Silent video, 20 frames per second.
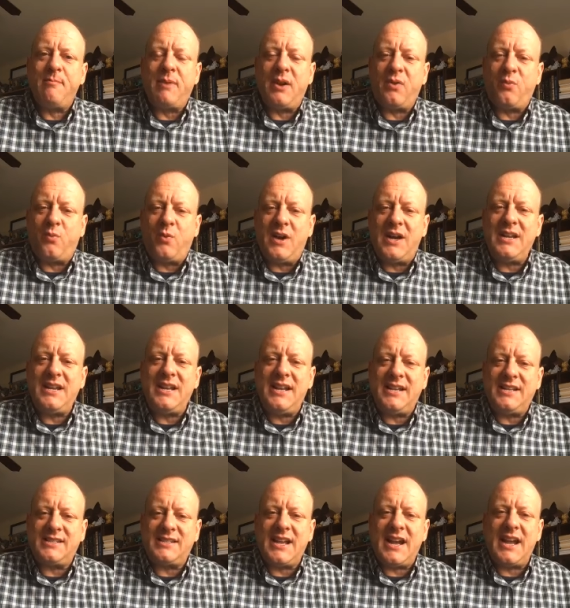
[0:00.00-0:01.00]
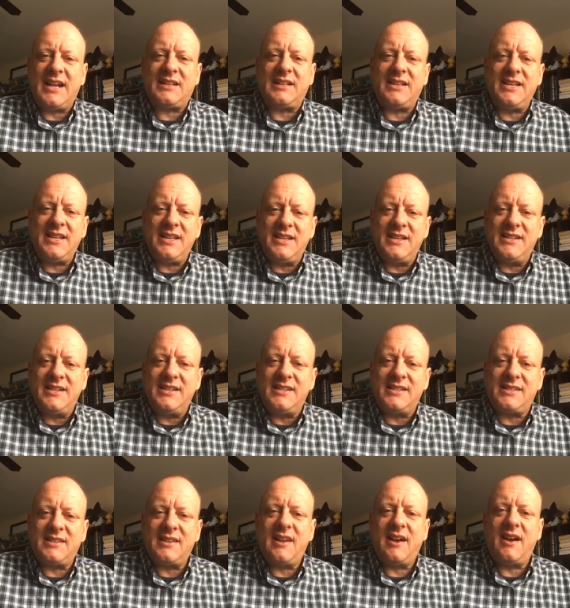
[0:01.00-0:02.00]
But what exactly
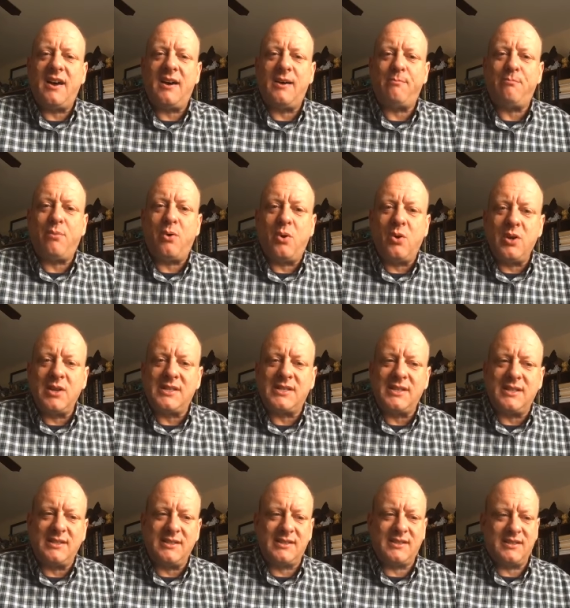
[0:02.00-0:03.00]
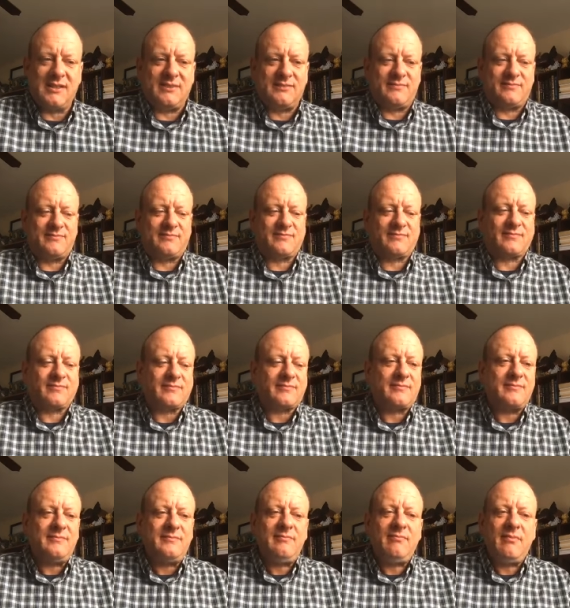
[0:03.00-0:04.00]
is a portent?
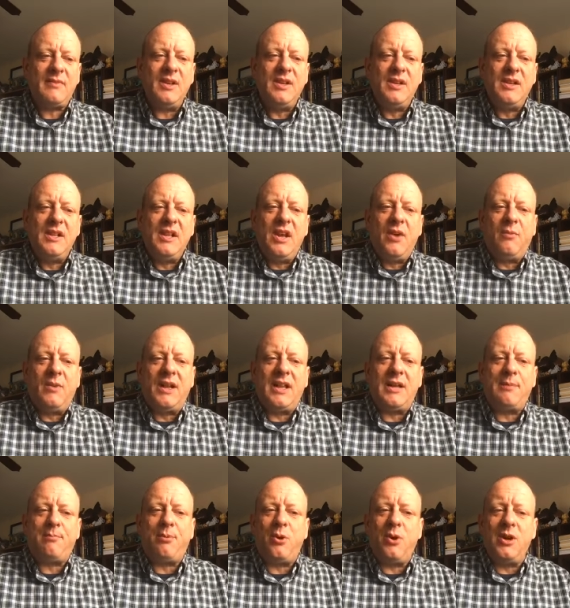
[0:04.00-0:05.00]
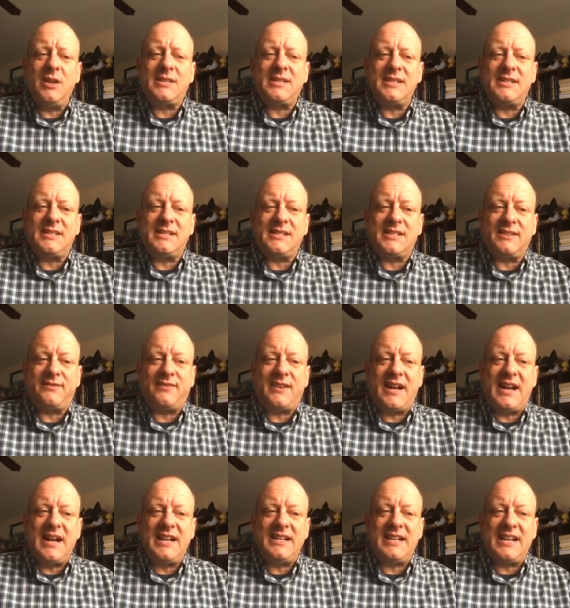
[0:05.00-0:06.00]
Well, a portent is
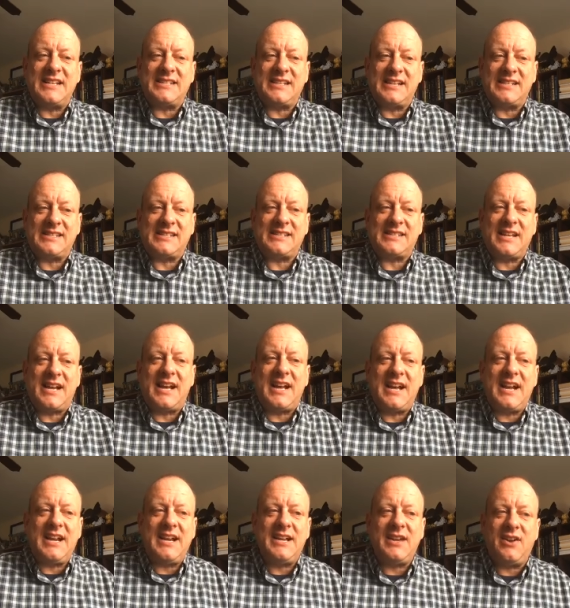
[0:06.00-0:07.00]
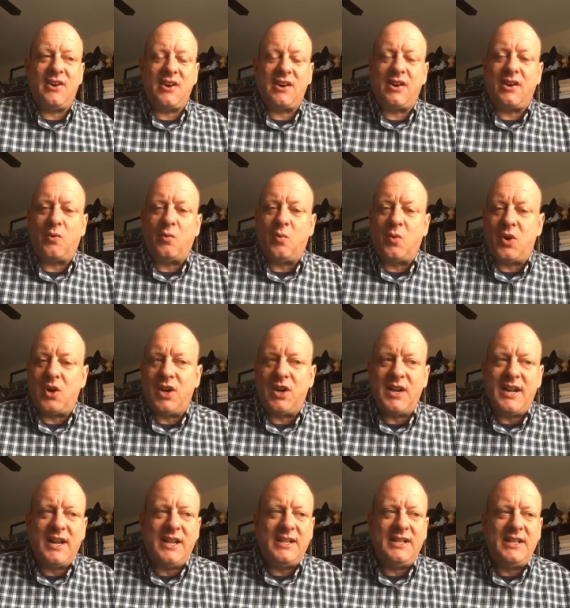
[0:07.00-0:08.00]
defined as a sign or a
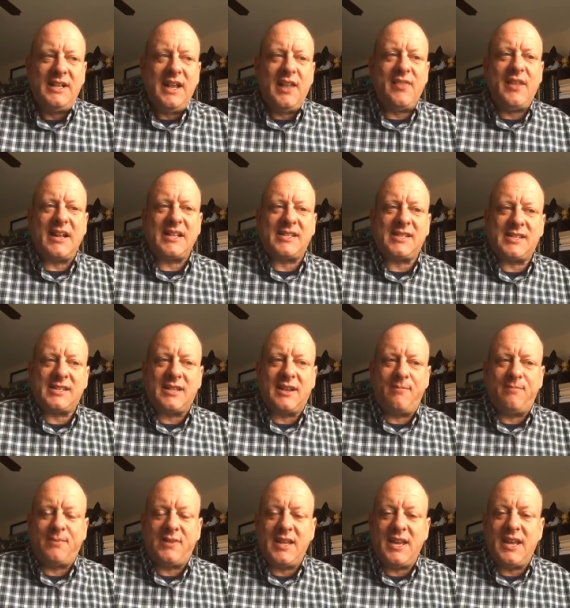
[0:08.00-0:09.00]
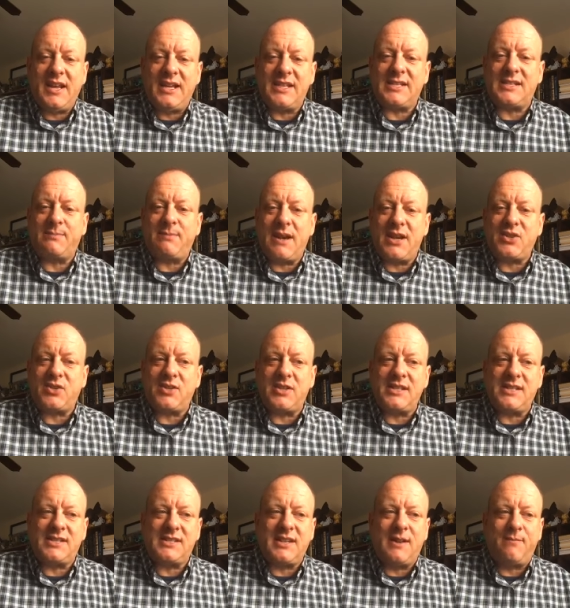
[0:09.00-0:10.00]
warning that something,
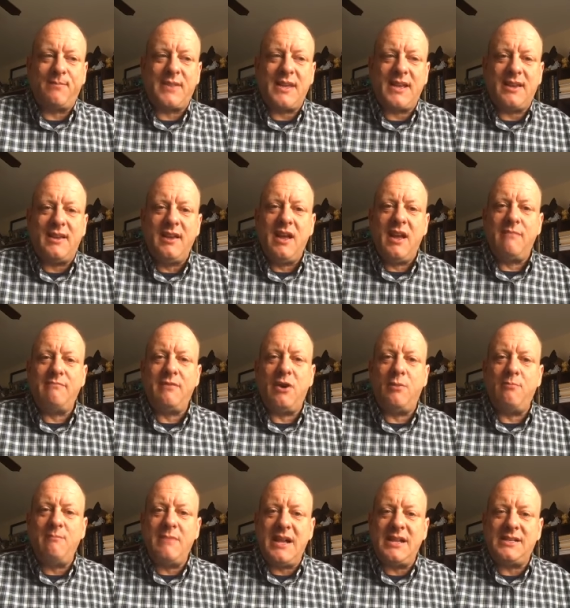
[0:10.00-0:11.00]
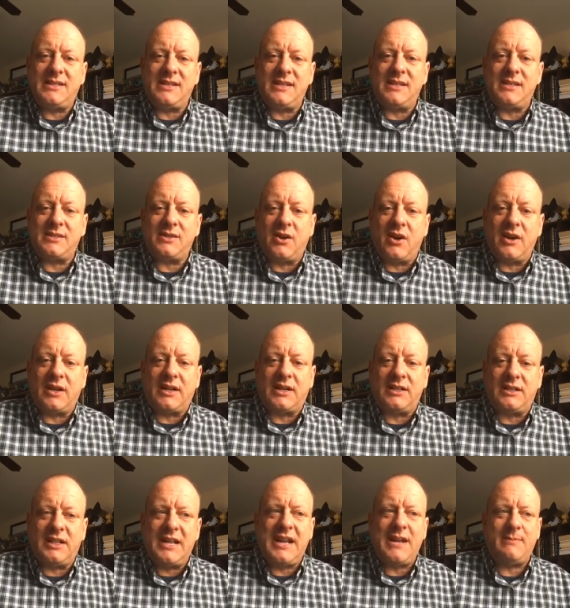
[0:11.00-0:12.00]
especially something momentous or
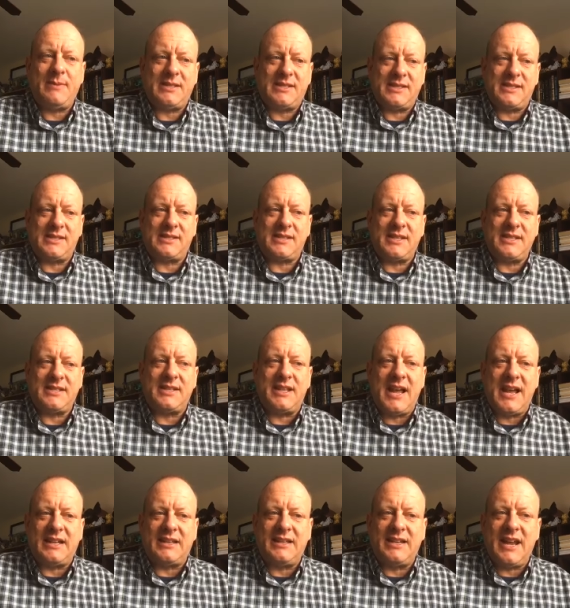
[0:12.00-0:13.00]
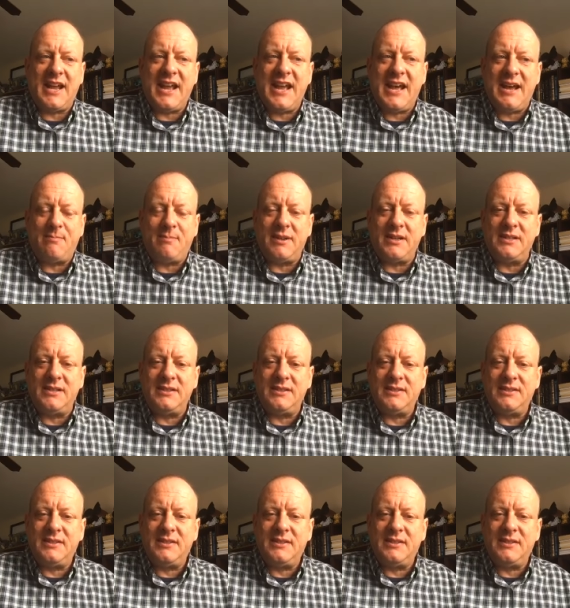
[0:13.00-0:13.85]
calamitous, is likely to happen.